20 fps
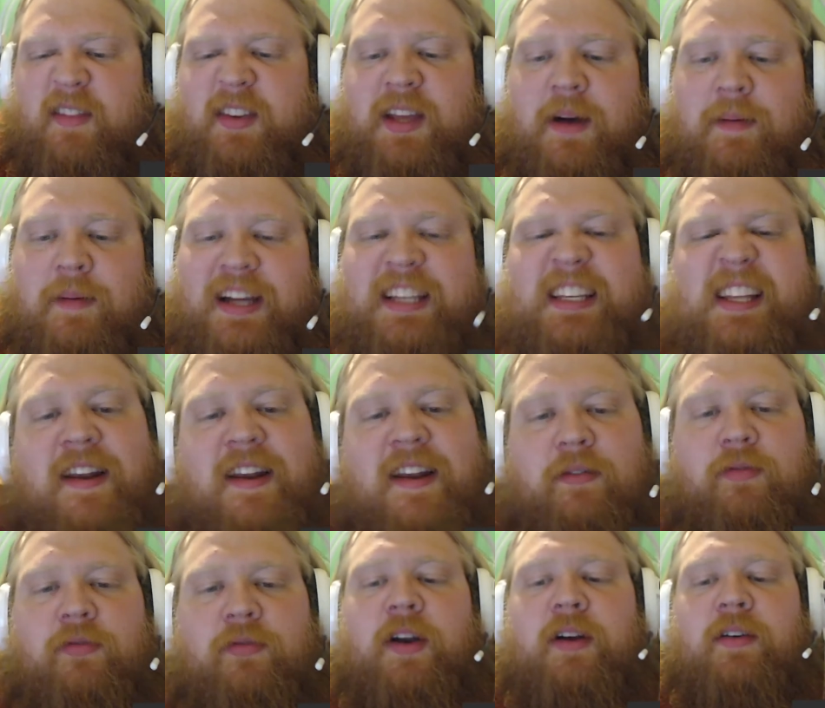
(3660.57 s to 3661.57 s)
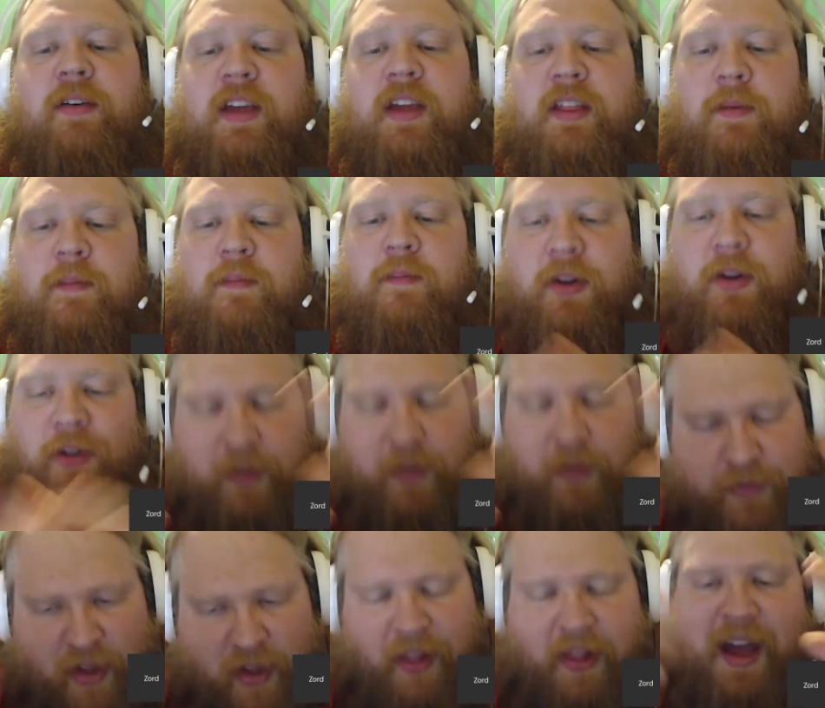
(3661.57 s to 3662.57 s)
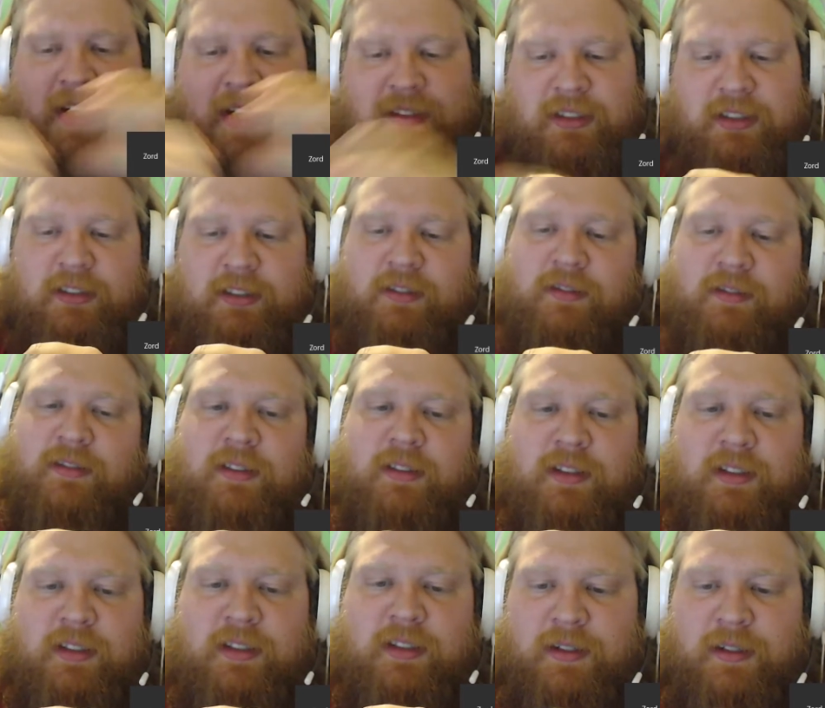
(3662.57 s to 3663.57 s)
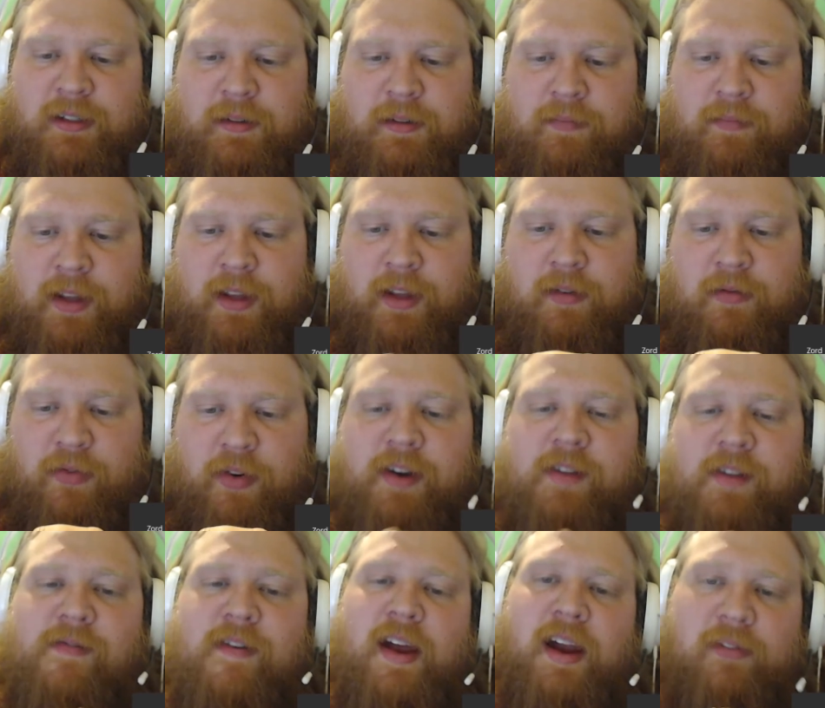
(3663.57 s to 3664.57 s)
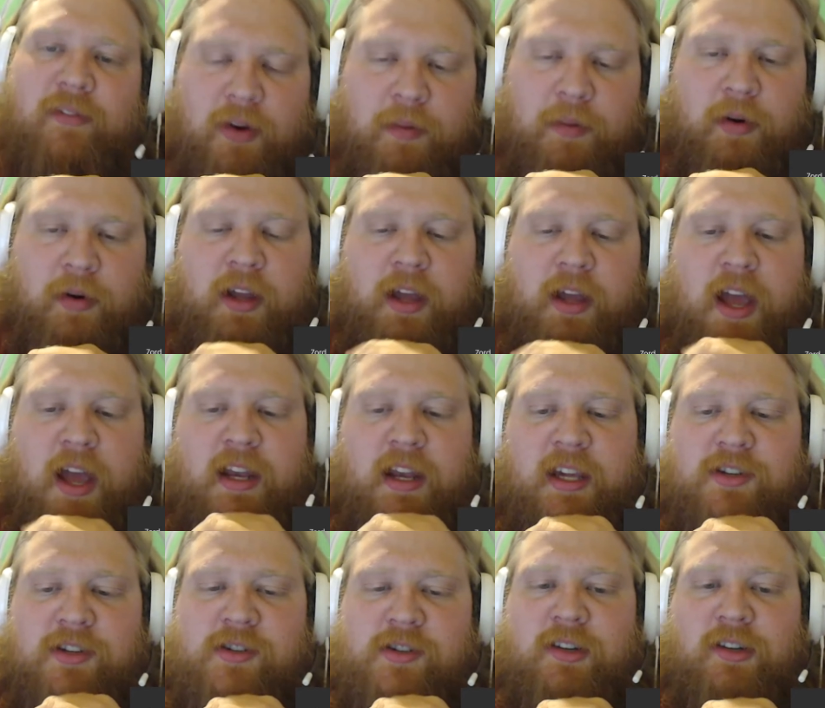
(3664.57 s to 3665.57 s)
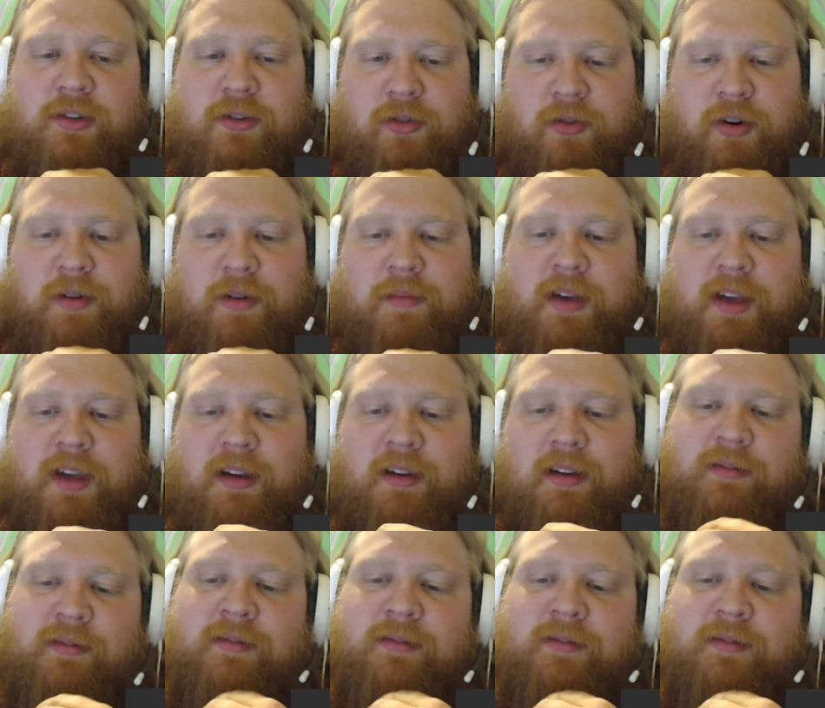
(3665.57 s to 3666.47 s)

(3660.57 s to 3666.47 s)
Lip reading: Every time I did it in the middle of class, in front of everybody, and he just ignored me.